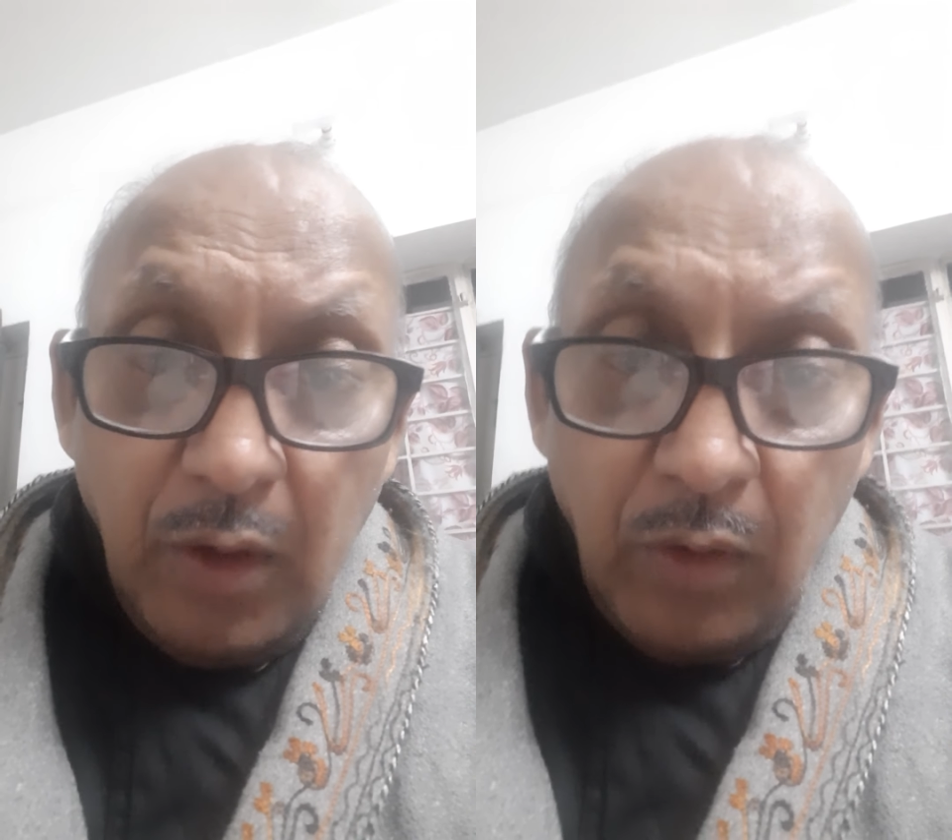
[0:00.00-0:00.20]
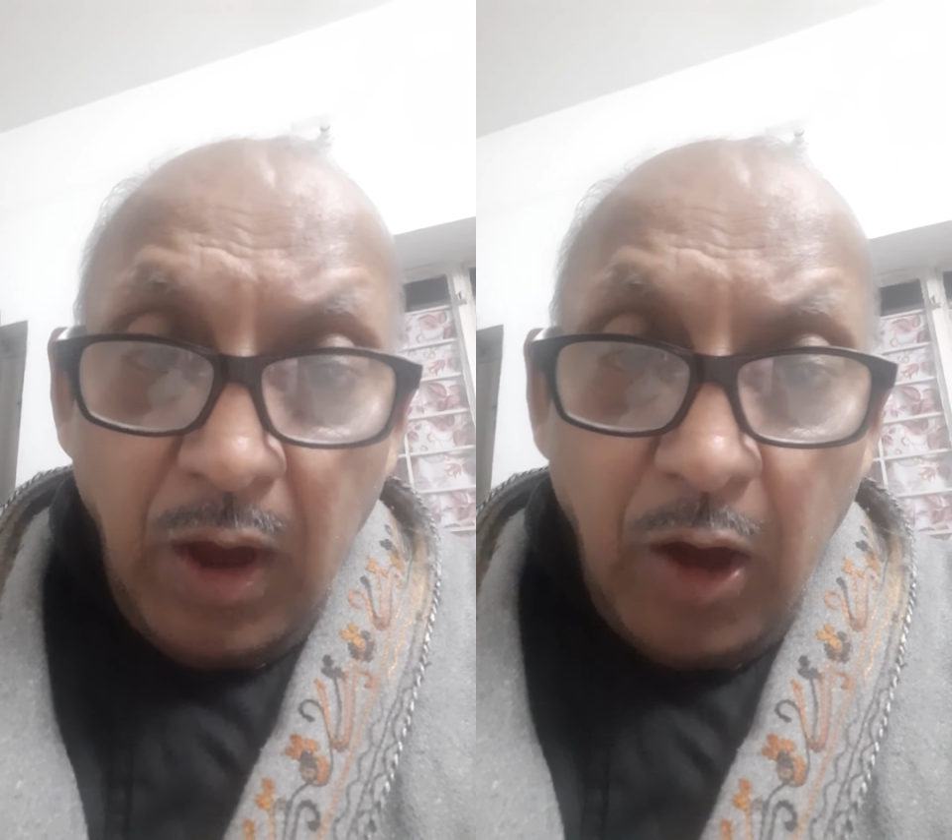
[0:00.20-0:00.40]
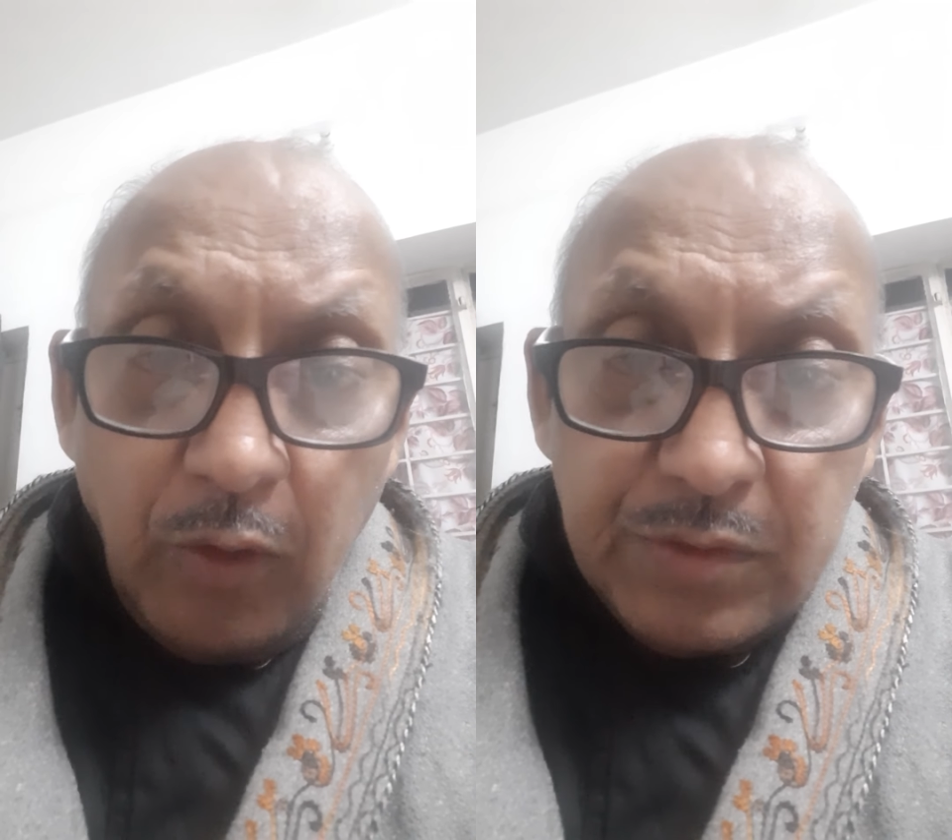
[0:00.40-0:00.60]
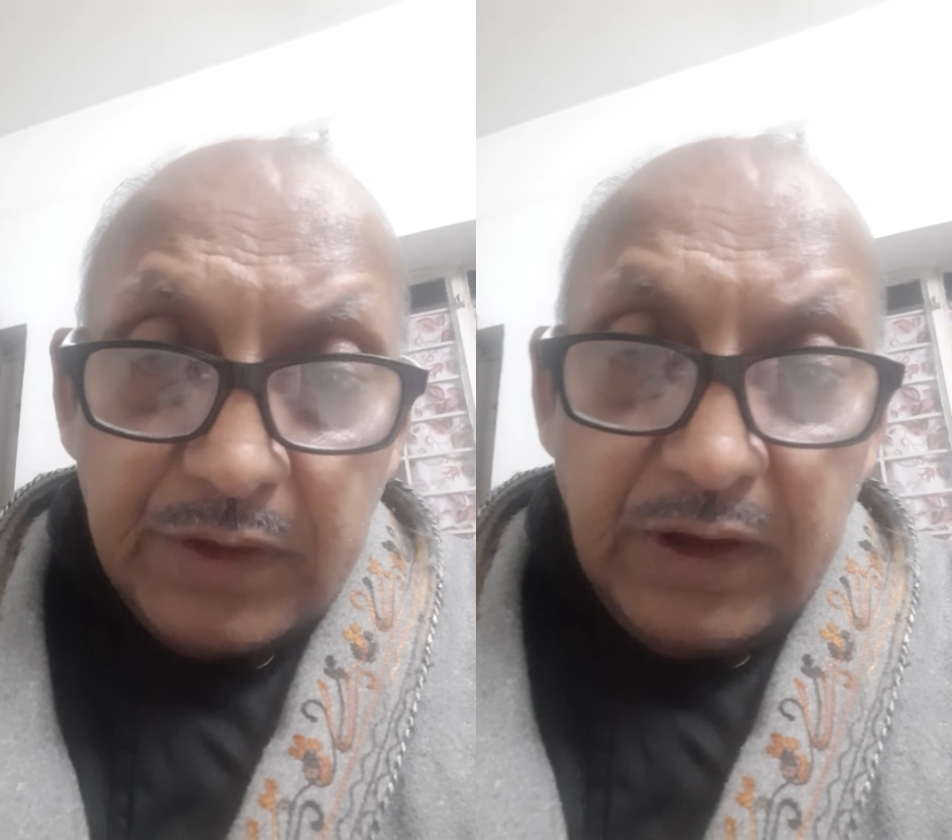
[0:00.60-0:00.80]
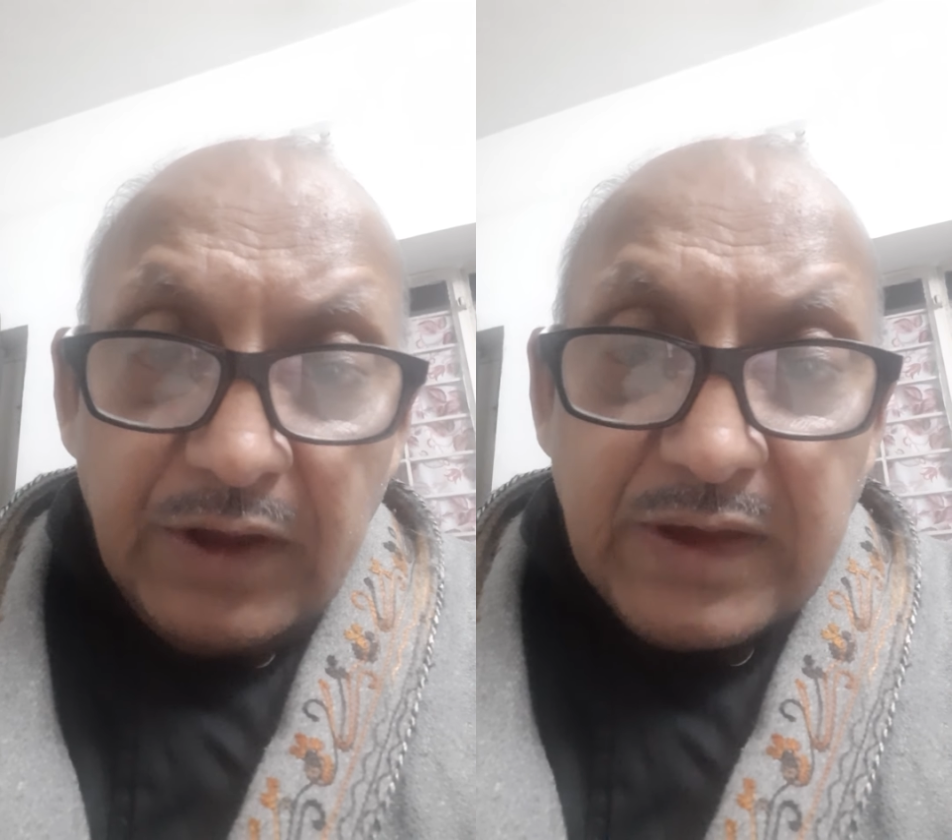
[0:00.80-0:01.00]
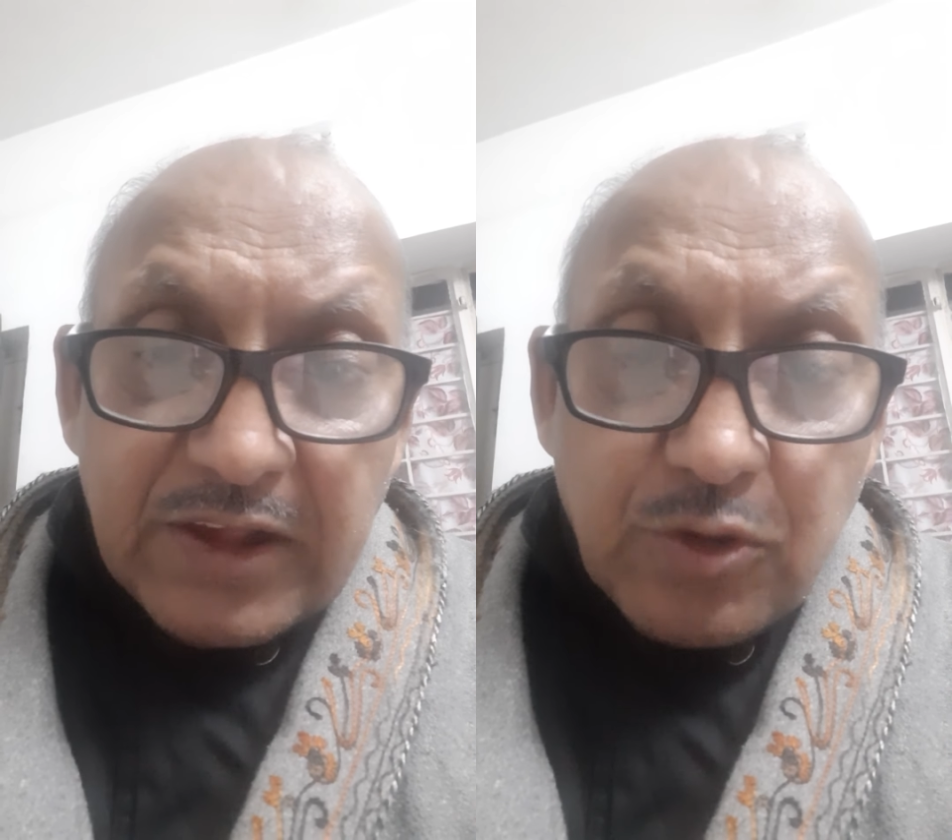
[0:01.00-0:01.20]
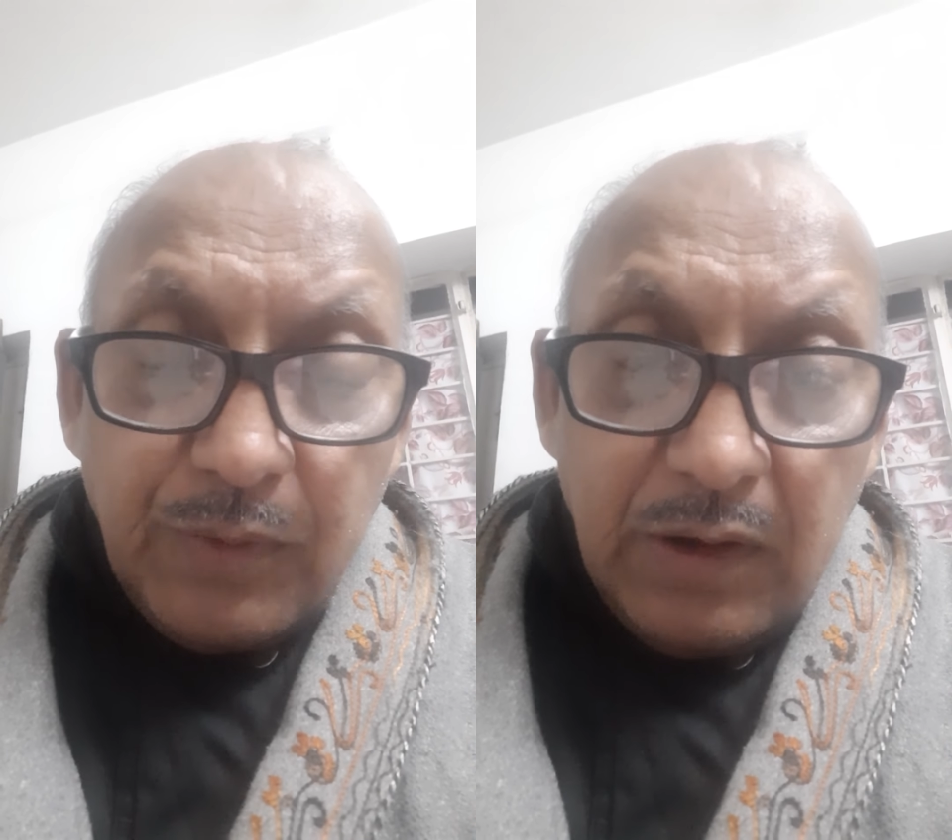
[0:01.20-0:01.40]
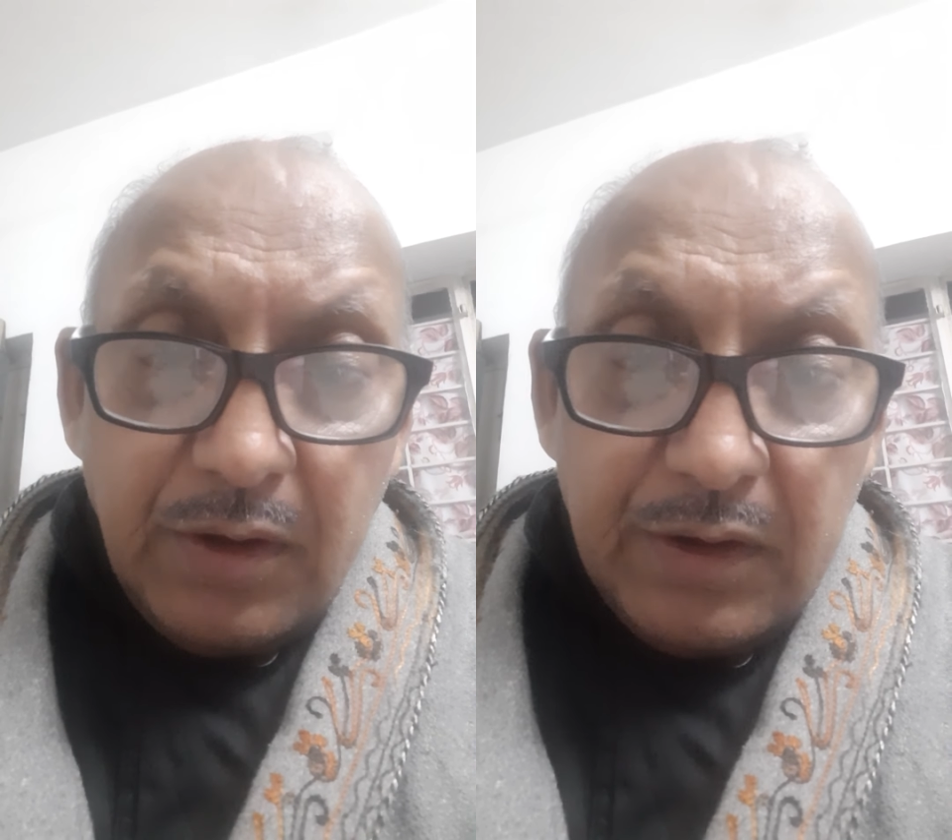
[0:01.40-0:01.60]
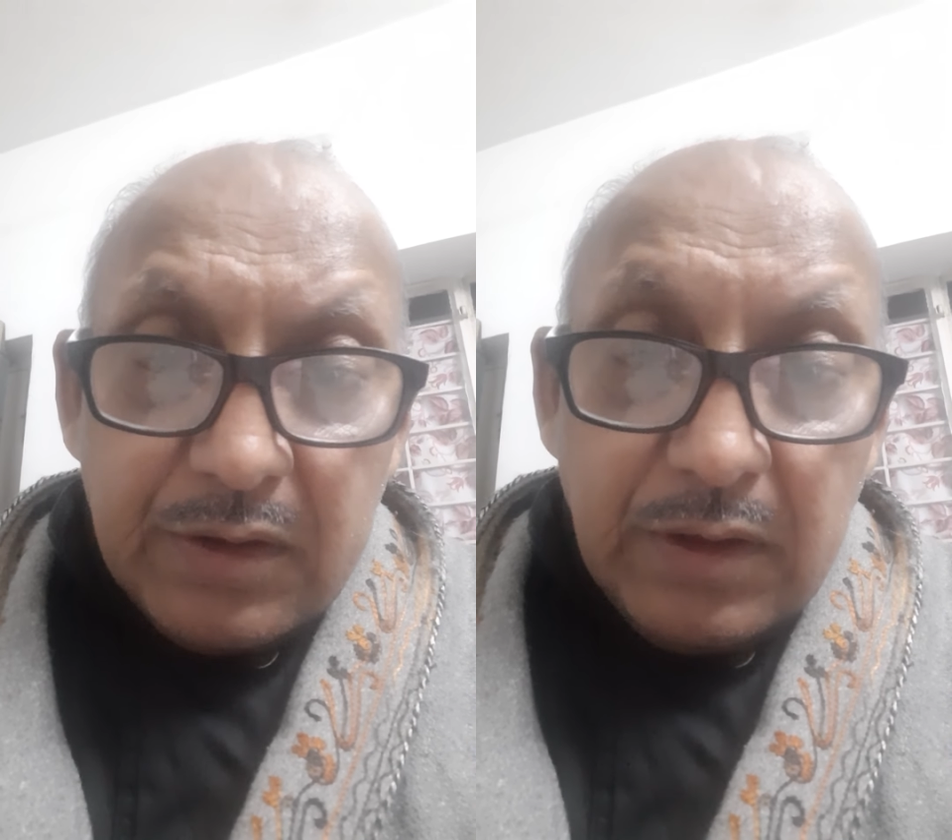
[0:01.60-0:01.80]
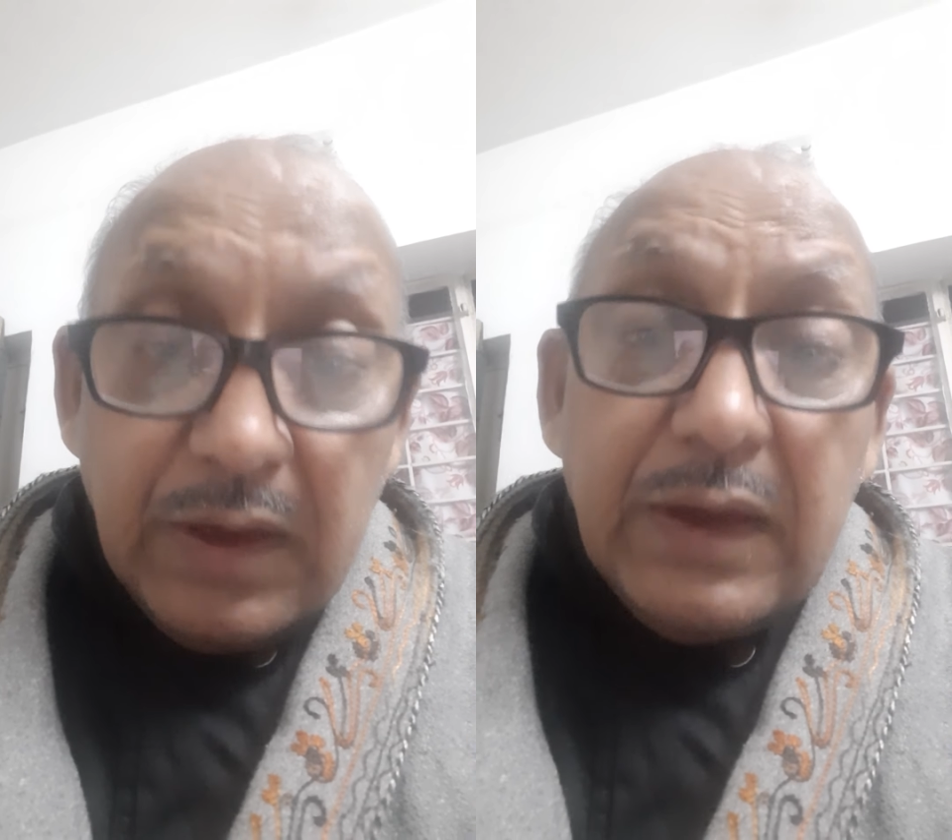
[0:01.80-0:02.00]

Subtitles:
how the English has to be learned.